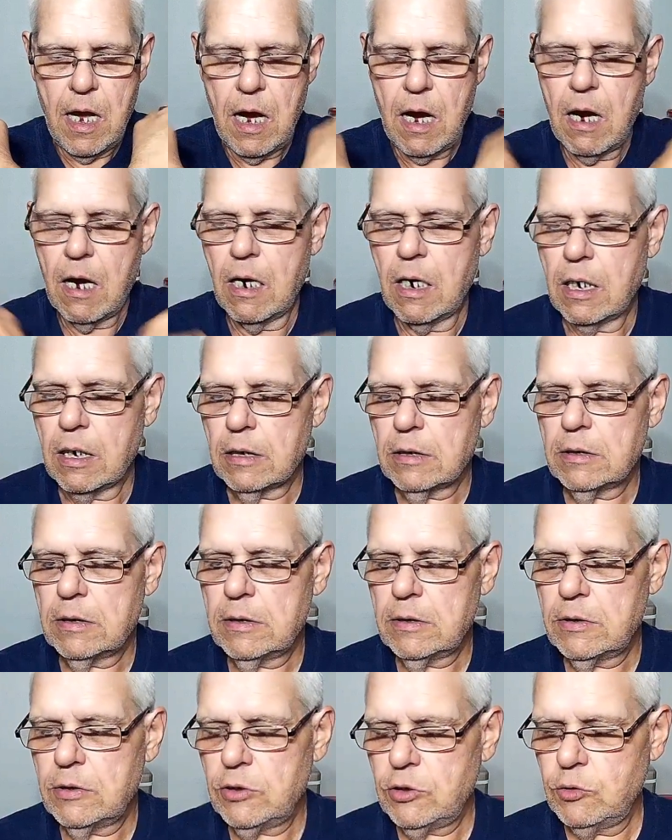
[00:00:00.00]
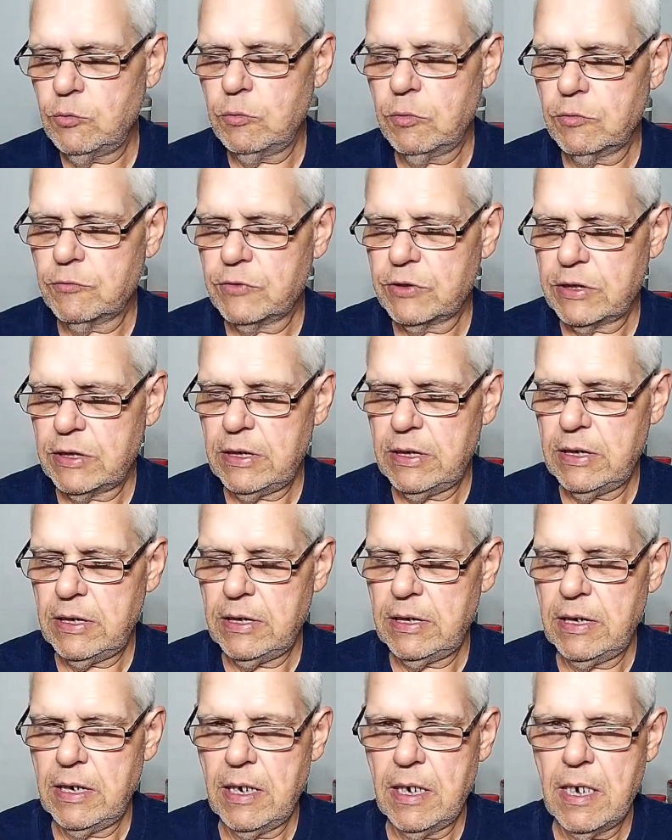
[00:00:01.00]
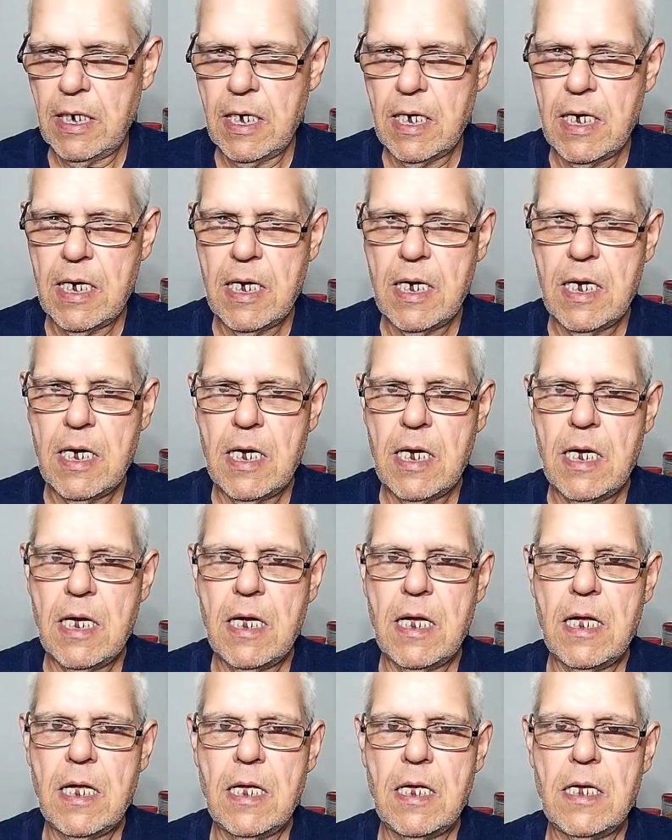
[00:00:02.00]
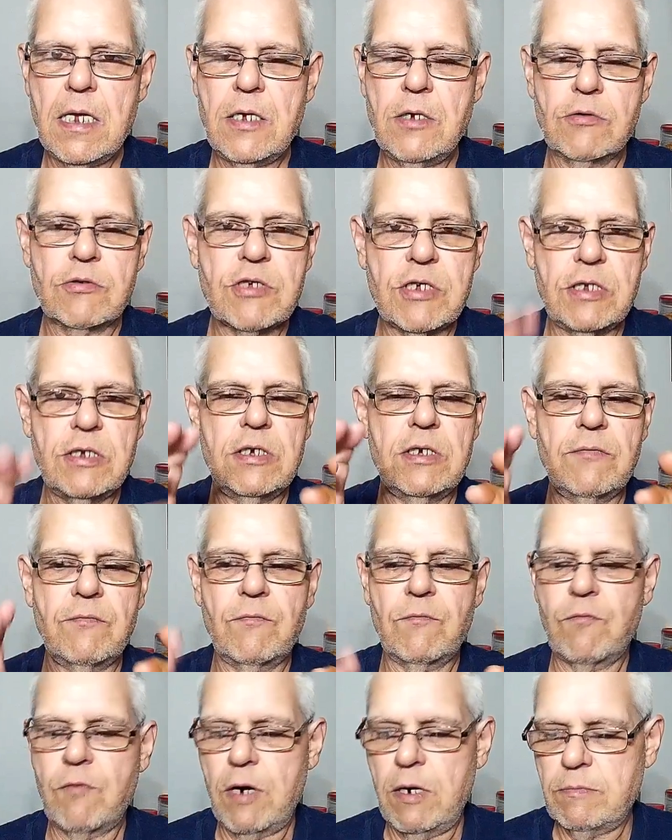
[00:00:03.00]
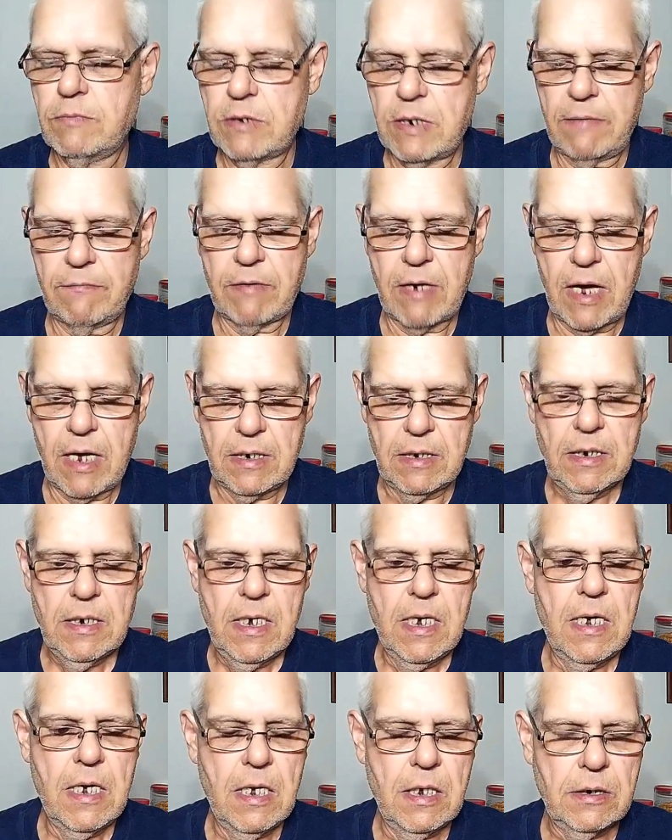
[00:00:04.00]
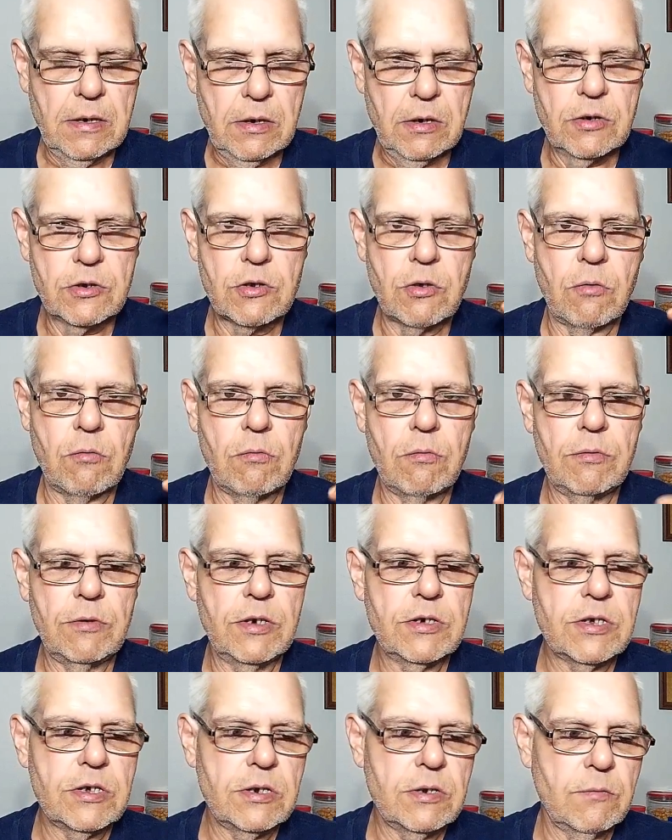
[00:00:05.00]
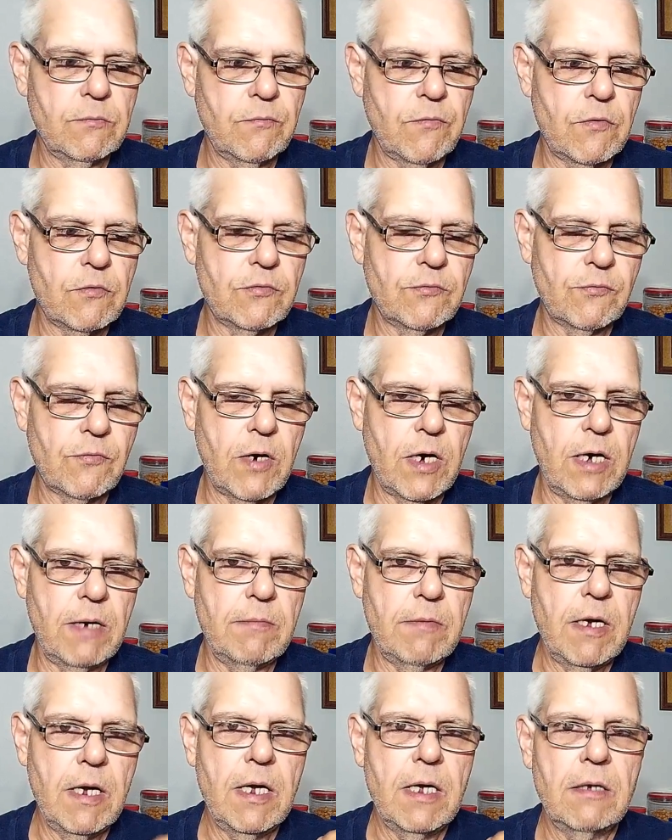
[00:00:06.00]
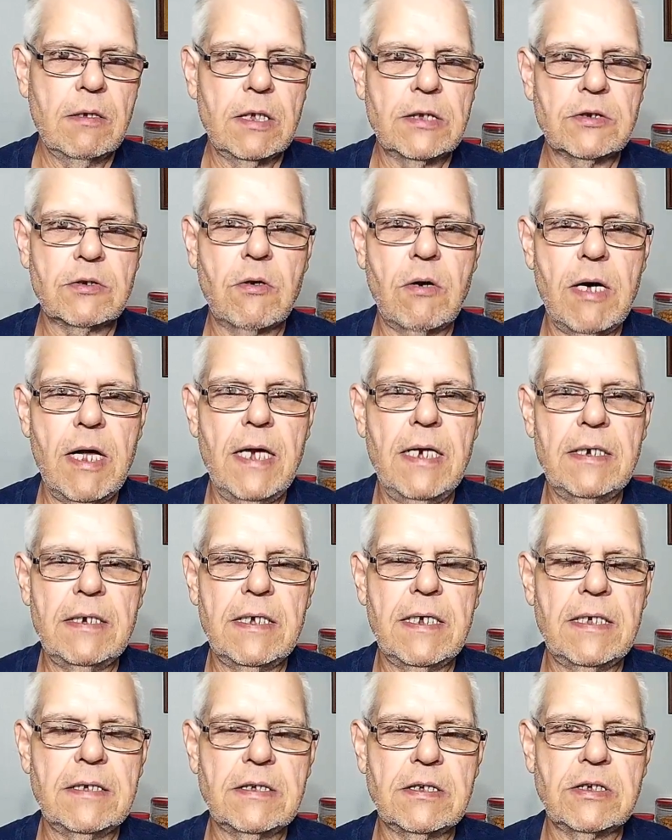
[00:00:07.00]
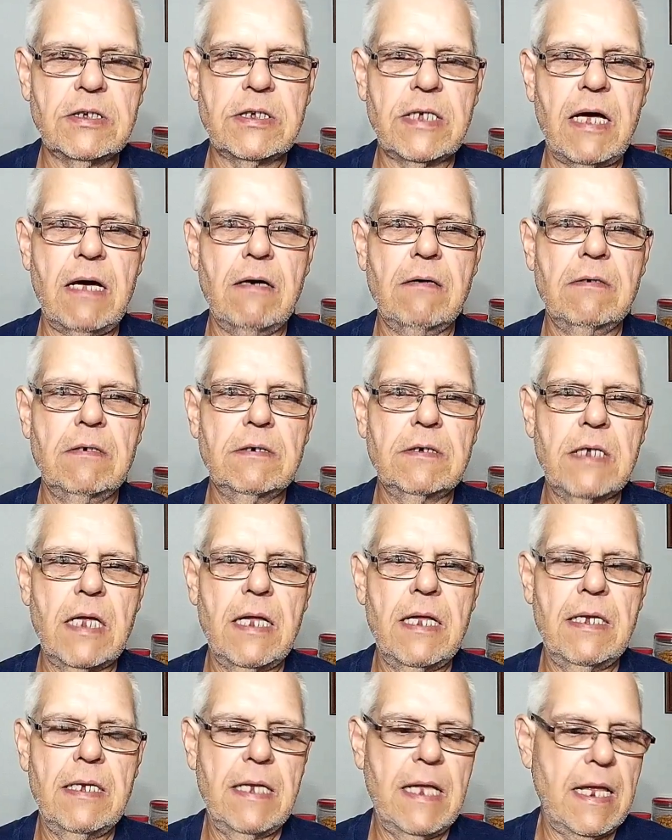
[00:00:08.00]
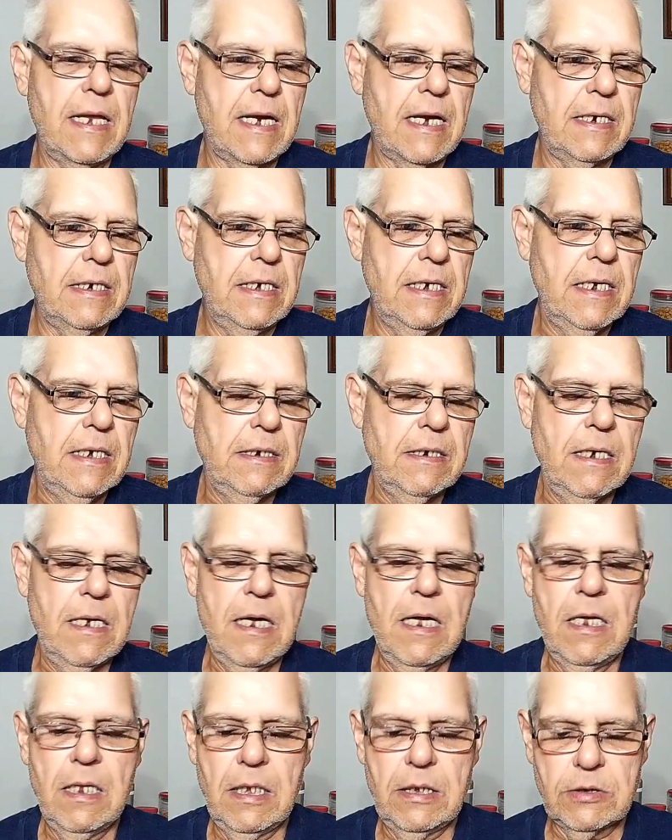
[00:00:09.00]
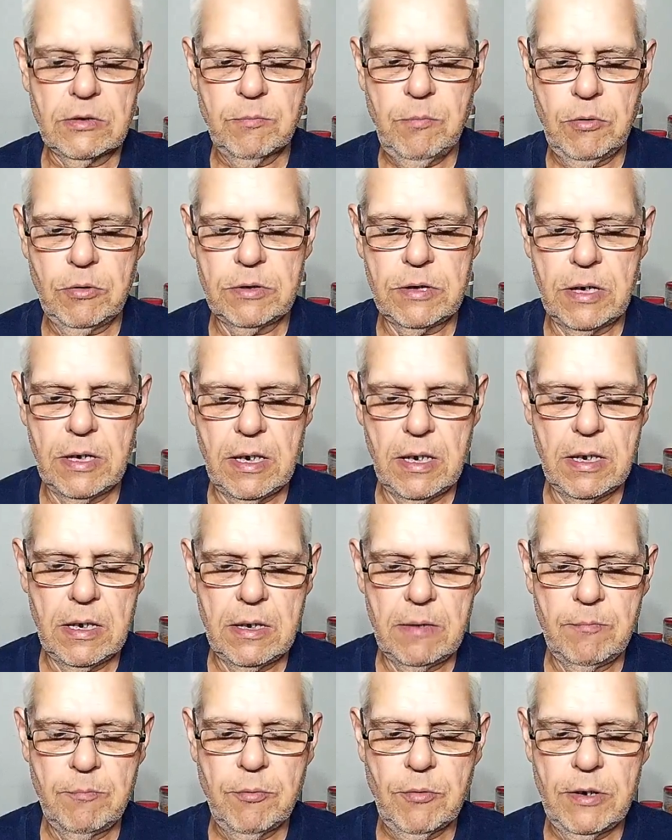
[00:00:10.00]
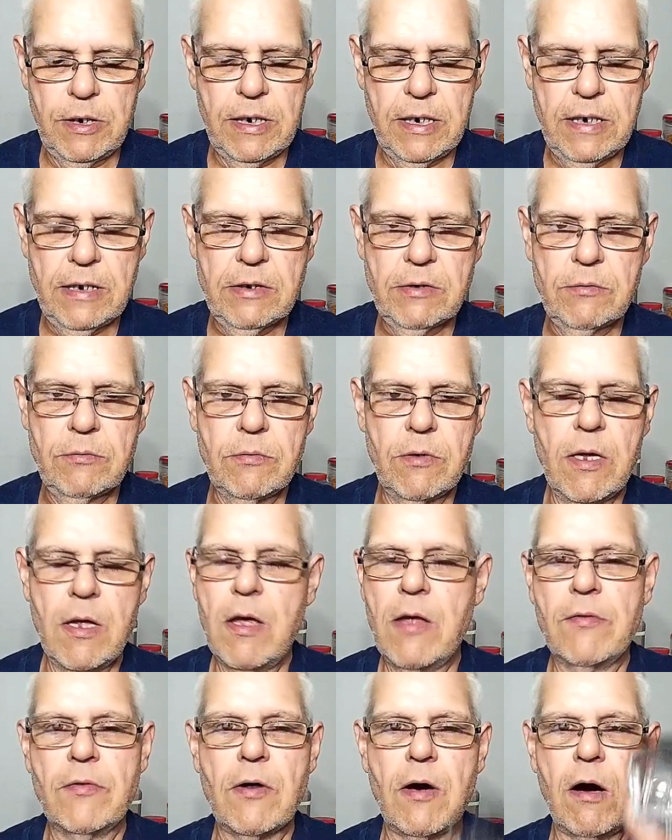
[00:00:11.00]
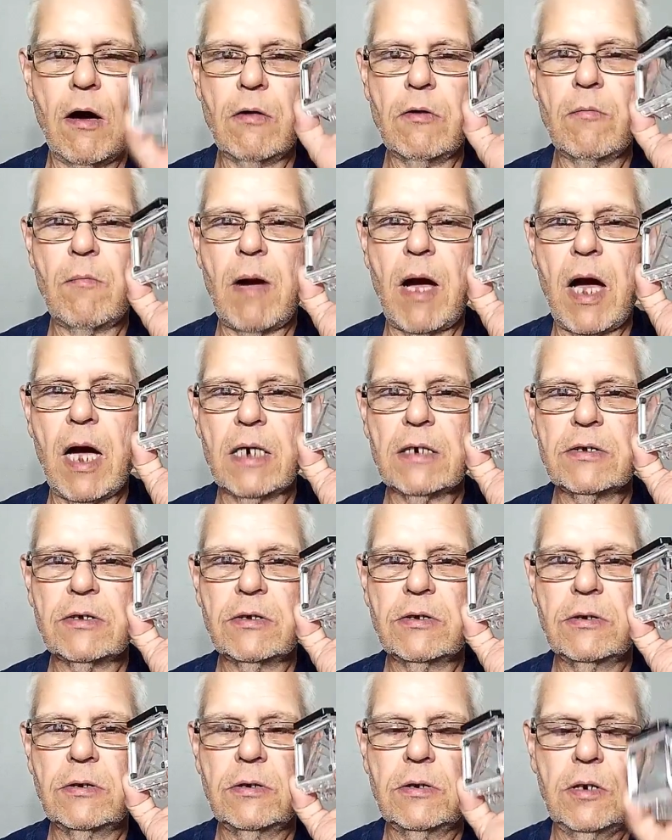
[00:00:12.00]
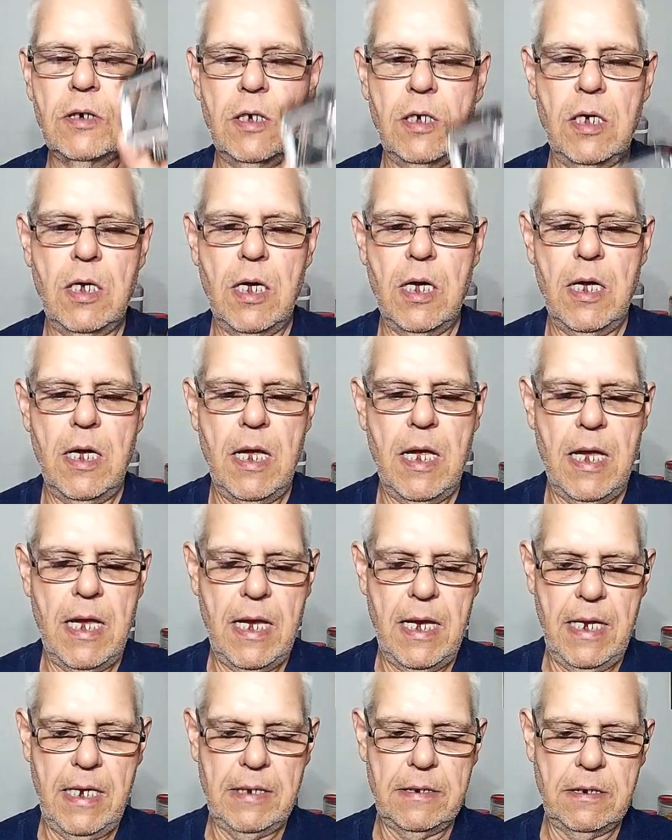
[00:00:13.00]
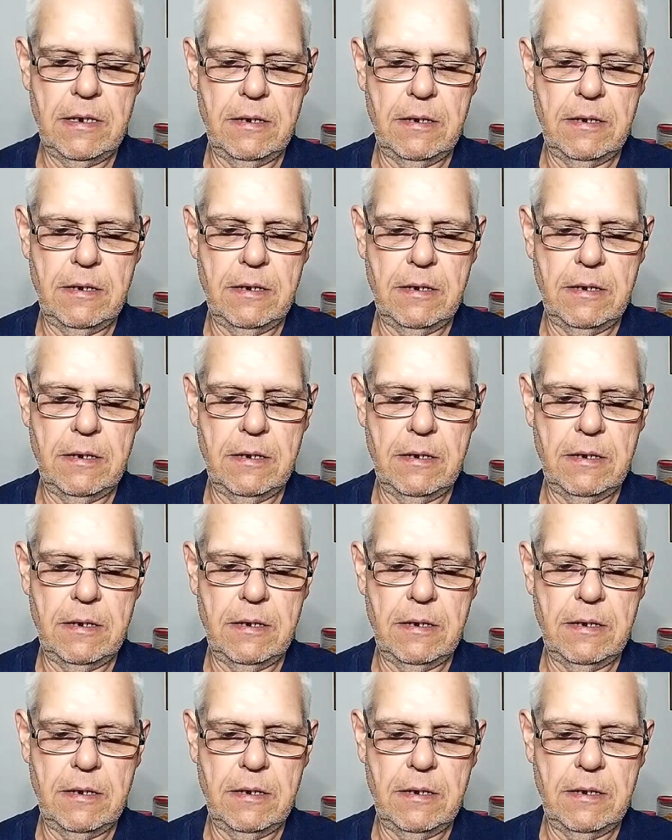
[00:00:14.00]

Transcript: side, you'll see the different frames that I've got. And so this is the first frame. Let's go ahead and test the sound and set that on it. Let's put it into the other box and